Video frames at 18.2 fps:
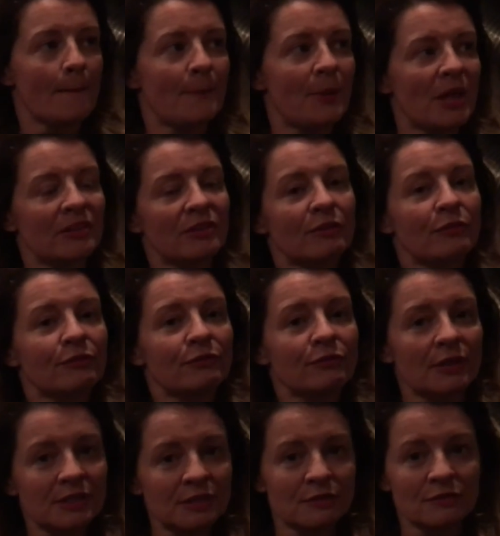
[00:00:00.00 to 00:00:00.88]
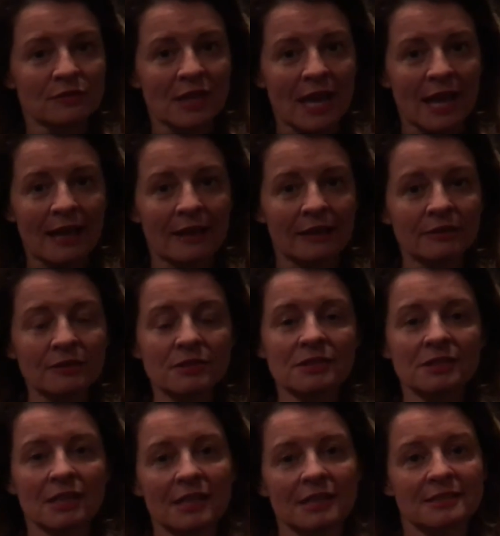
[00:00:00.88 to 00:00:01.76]
But the front of the
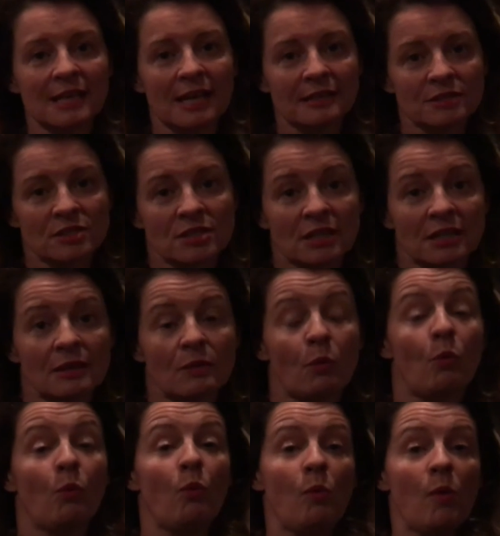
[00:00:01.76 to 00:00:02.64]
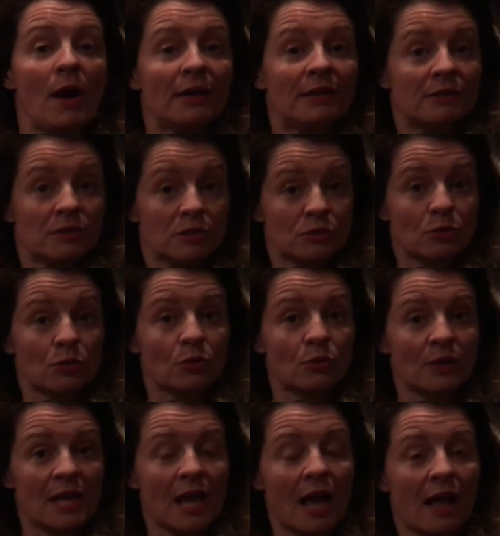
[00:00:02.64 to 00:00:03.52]
house is actually one
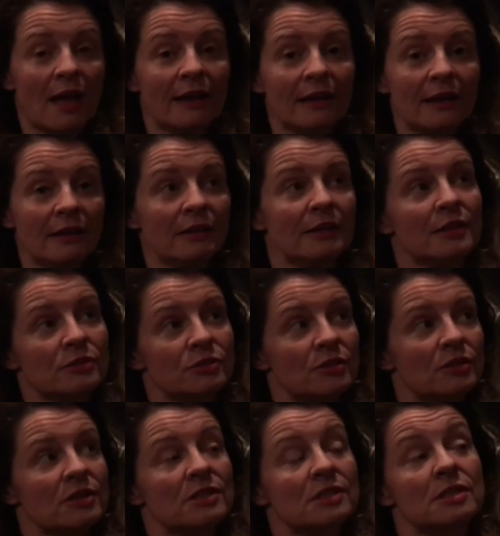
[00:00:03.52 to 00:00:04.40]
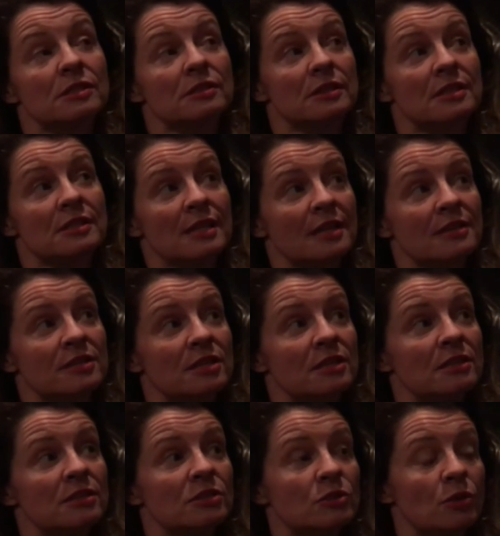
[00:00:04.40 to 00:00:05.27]
story higher. So there's
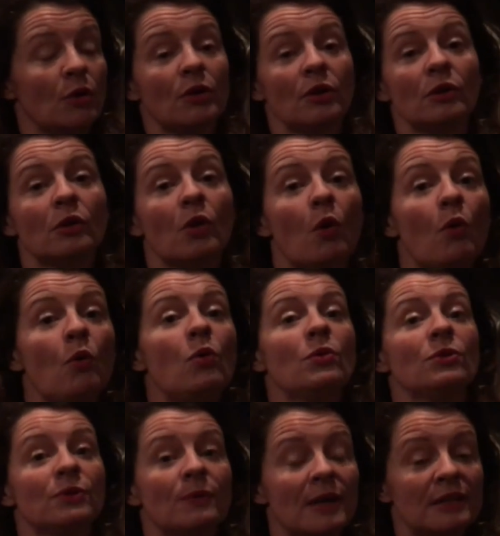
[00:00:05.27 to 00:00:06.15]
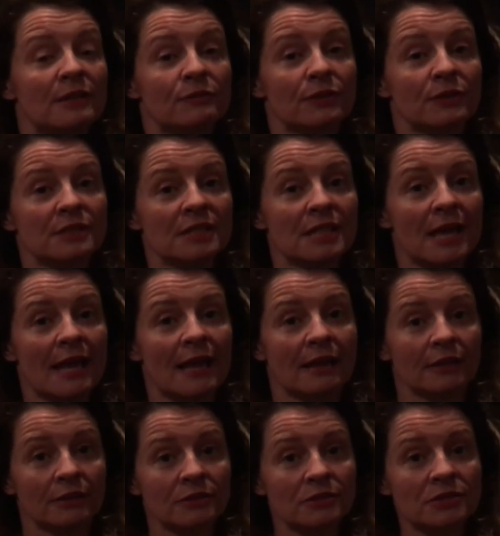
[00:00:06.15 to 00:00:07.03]
actually soil all the way at the front of the
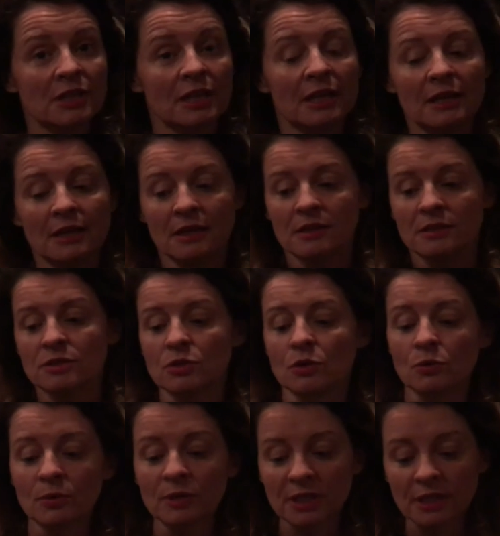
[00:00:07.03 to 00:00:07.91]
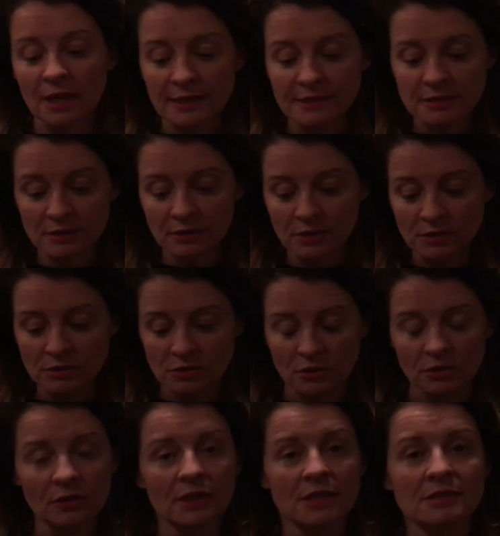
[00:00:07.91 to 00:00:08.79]
house. So what the guys are going to
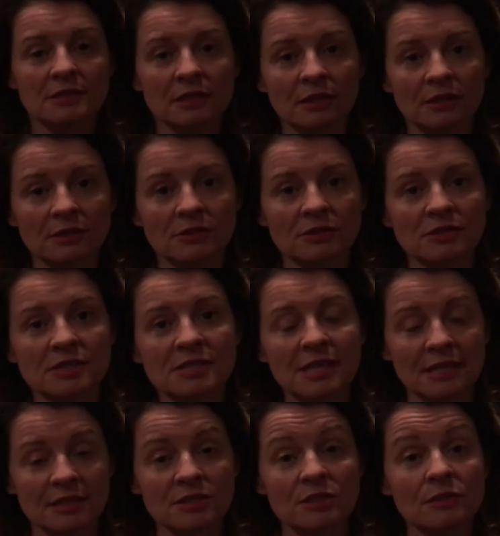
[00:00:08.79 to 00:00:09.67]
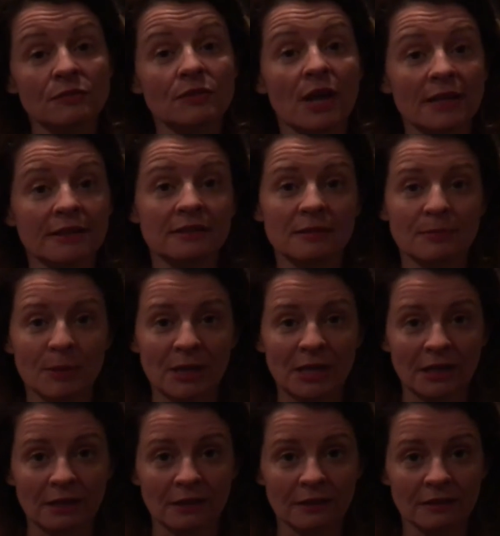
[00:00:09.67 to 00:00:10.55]
do is they're going to do section of
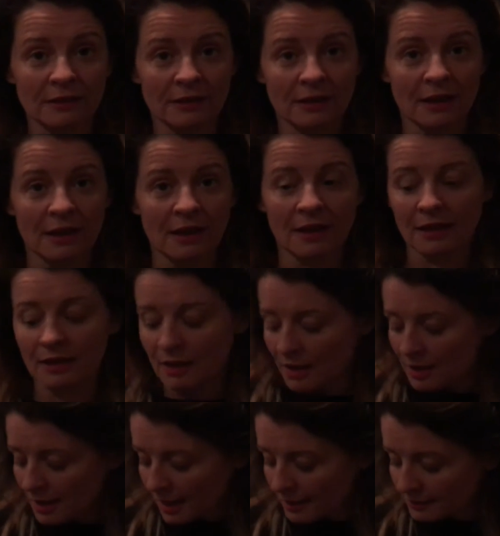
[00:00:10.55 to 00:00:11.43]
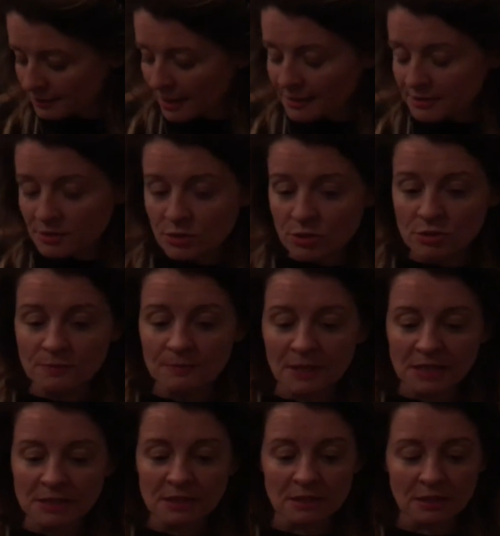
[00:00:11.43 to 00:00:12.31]
underpinning. And that just
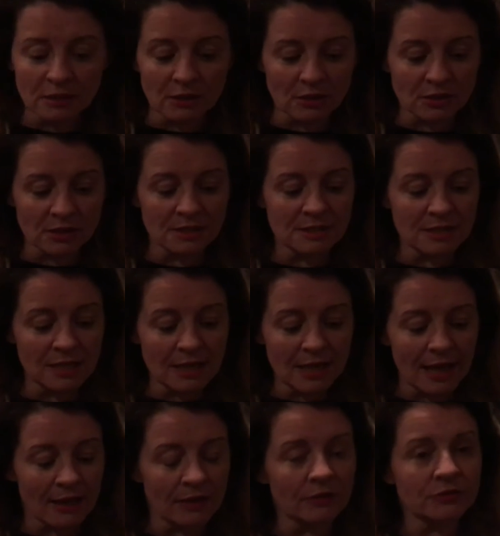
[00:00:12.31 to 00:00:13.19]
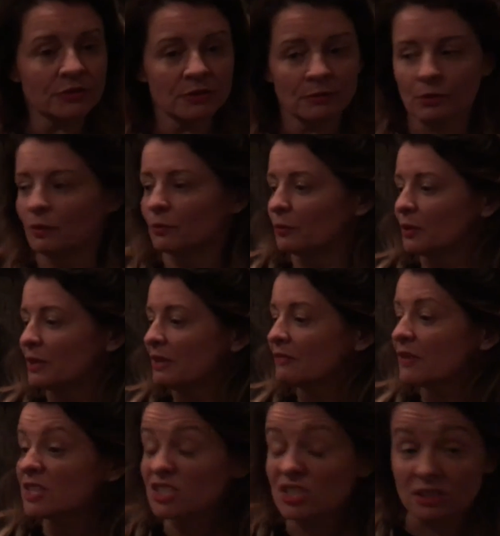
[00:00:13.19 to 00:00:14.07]
means that they're going to dig out, well
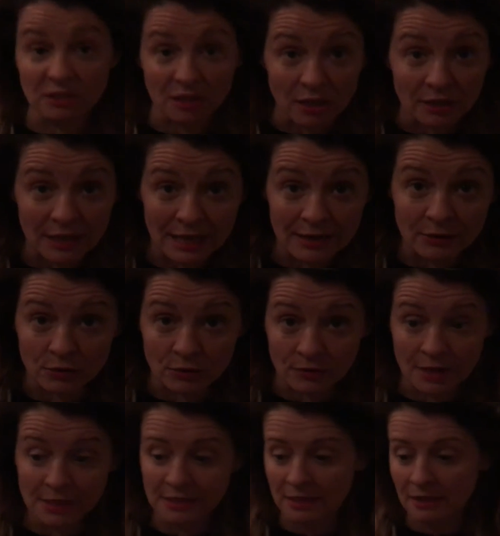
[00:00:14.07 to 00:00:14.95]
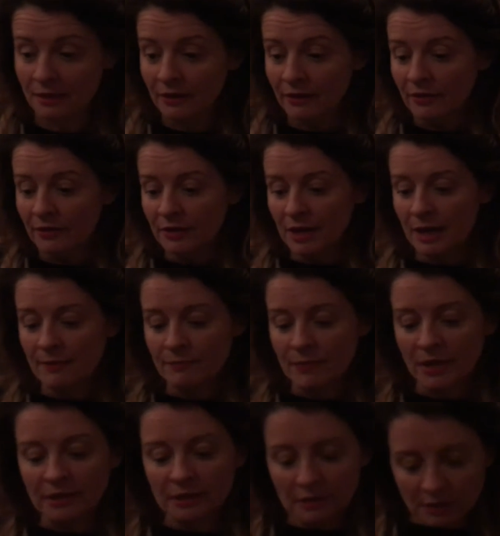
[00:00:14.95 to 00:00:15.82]
they've actually dug out already,
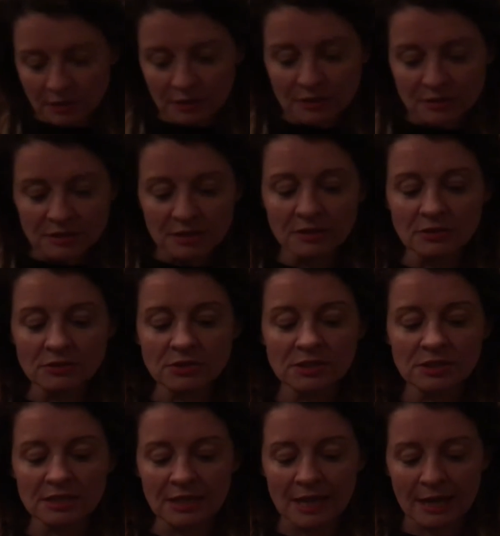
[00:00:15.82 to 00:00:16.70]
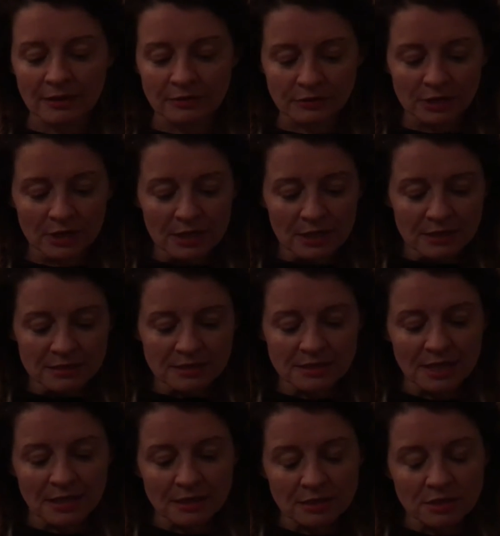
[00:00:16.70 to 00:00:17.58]
and they're going to continue to dig out
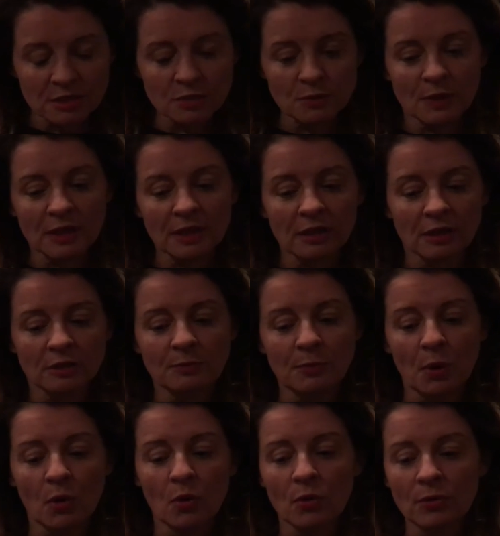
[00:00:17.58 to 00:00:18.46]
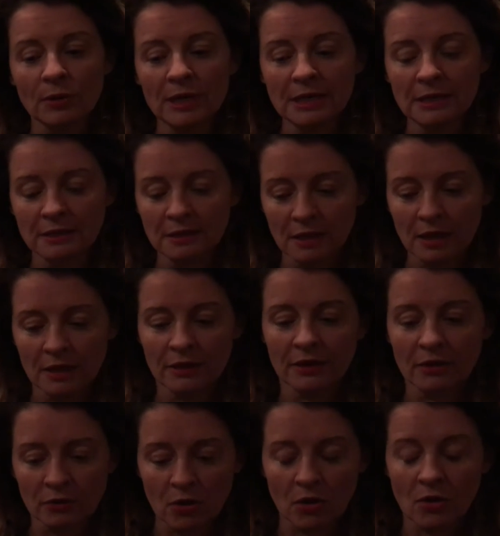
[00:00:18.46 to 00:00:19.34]
sections where they're going to pour in
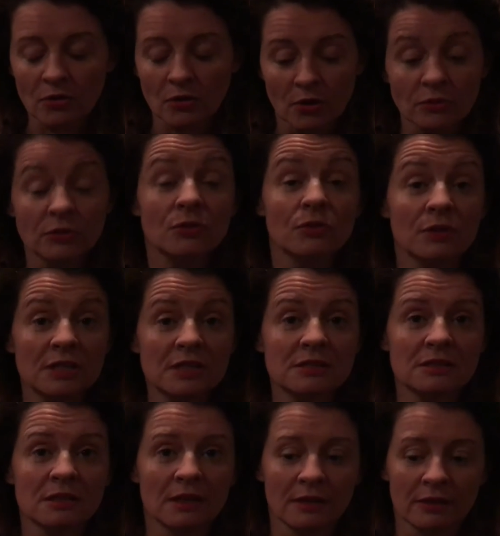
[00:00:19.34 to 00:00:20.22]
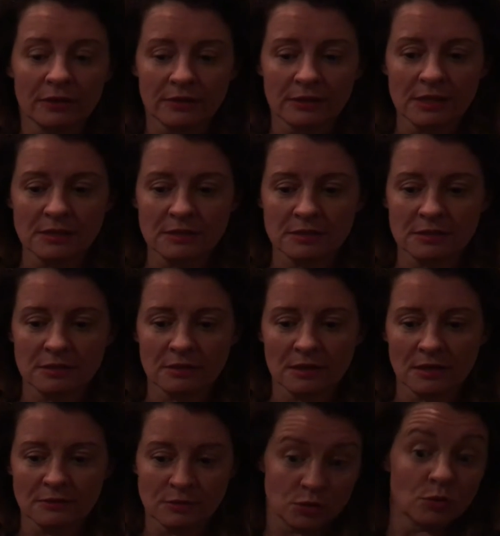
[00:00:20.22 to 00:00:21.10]
concrete that's
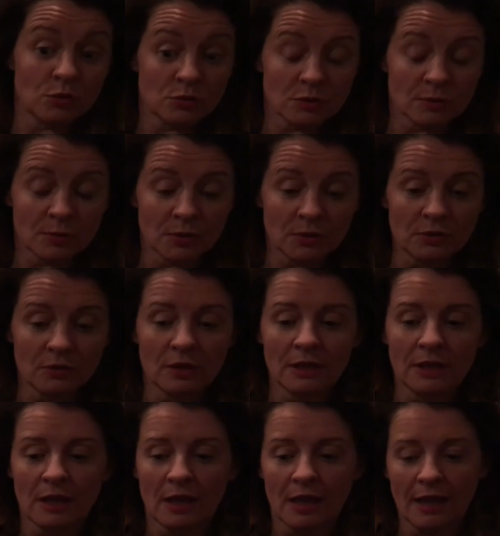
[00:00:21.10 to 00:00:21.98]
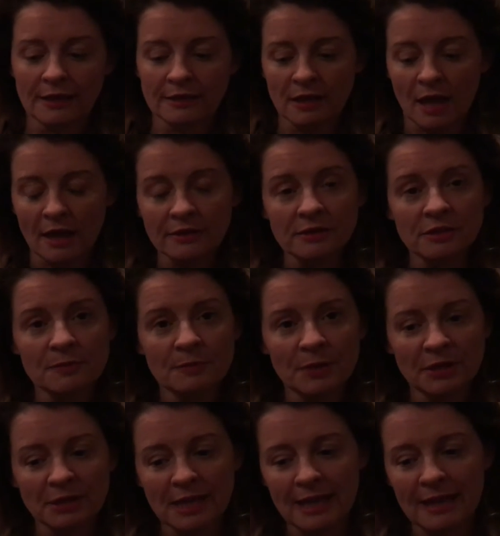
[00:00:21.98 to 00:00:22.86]
suitable and
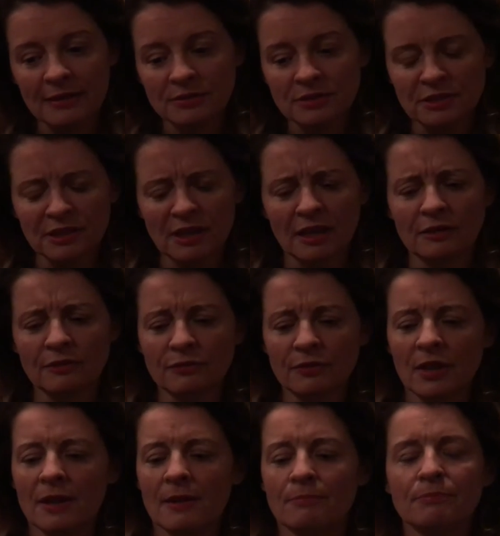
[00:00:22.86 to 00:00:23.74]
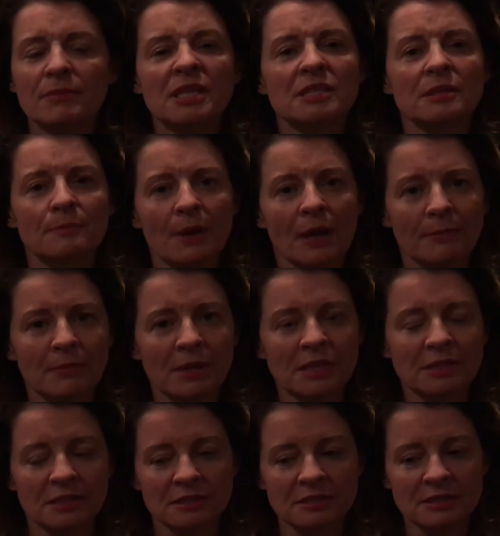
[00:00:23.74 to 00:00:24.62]
underpin the house in kind of meter by
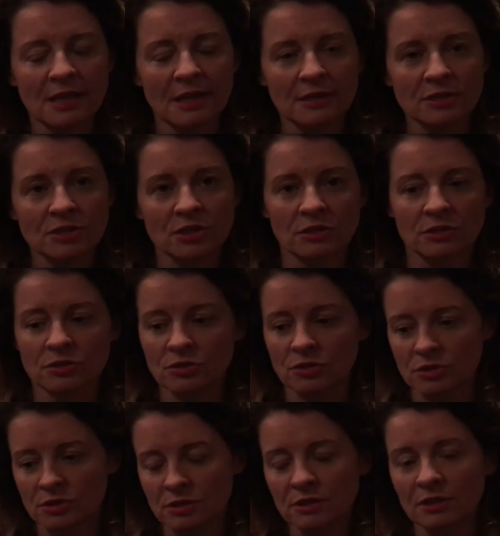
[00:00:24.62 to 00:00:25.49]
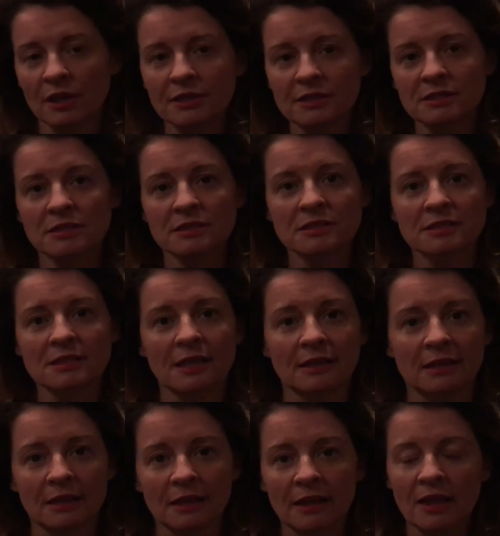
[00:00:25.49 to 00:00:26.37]
meter sections, just nice and
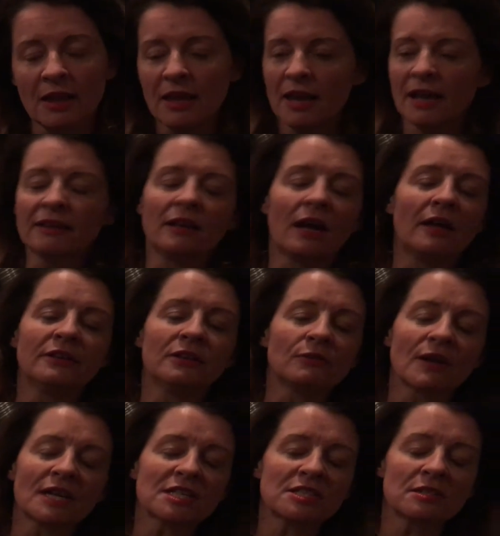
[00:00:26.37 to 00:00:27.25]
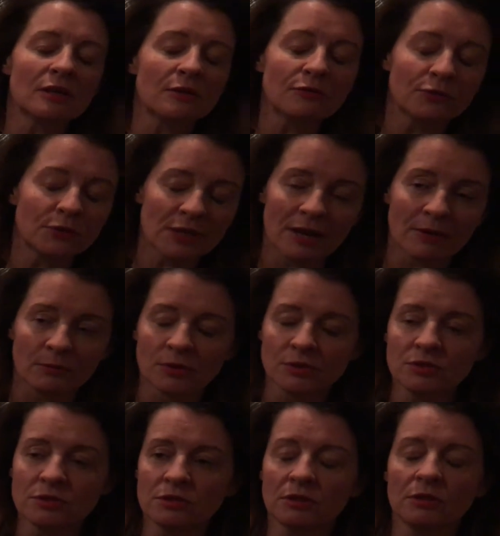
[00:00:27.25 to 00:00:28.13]
steady. And the rationale for that
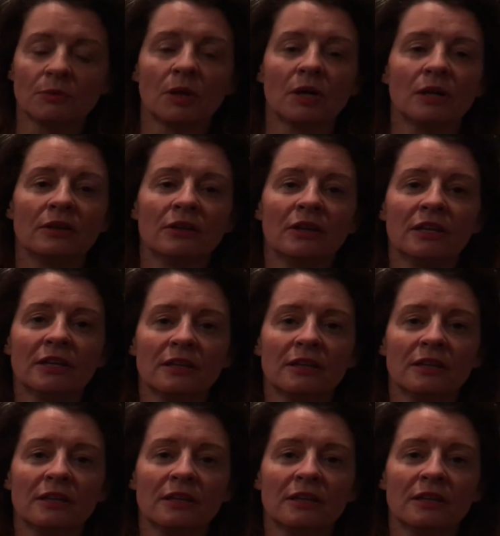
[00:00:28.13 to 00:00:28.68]
was, do you know what?